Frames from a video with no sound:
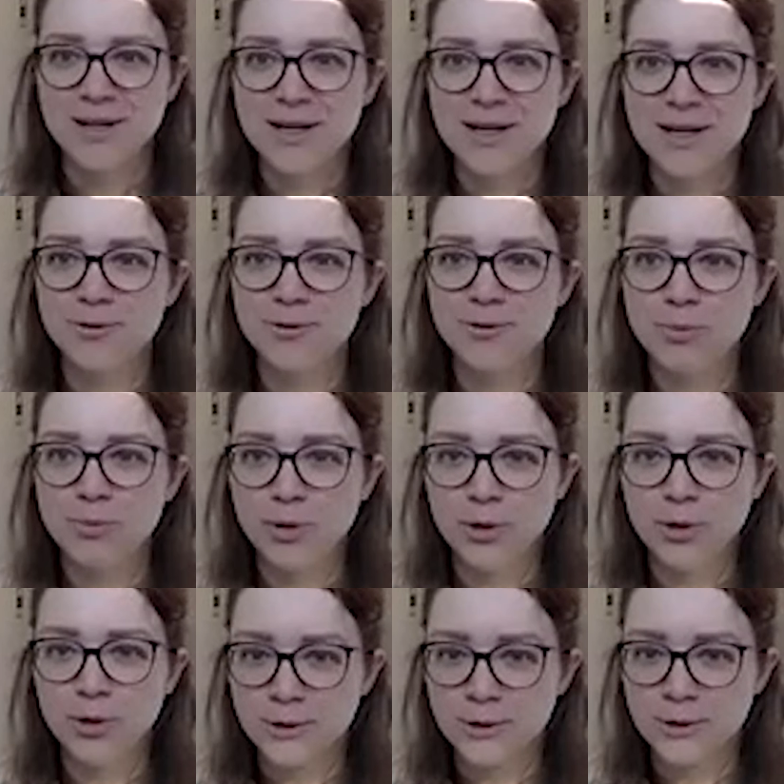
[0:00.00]
I would like to do a
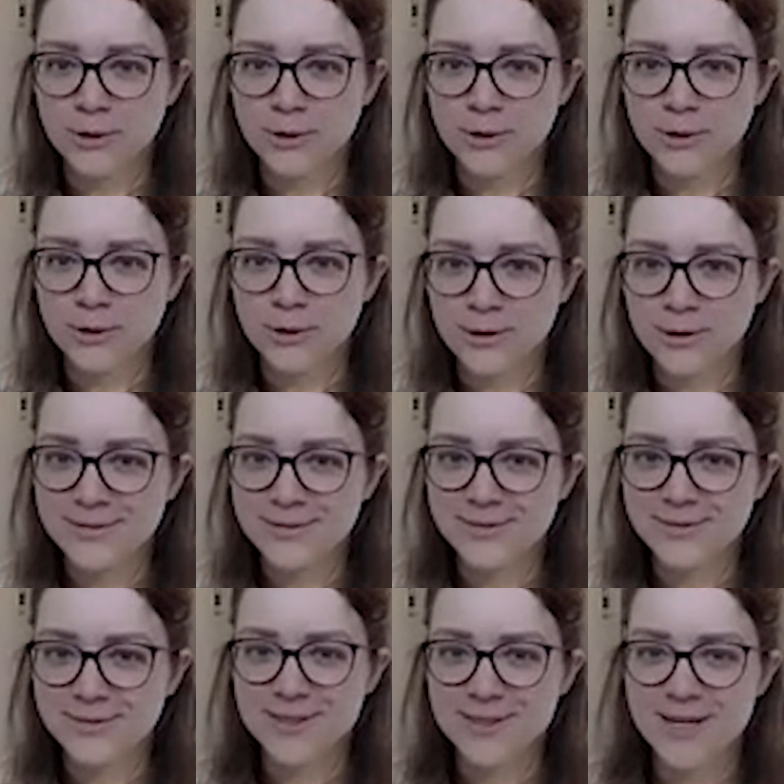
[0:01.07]
poll if there's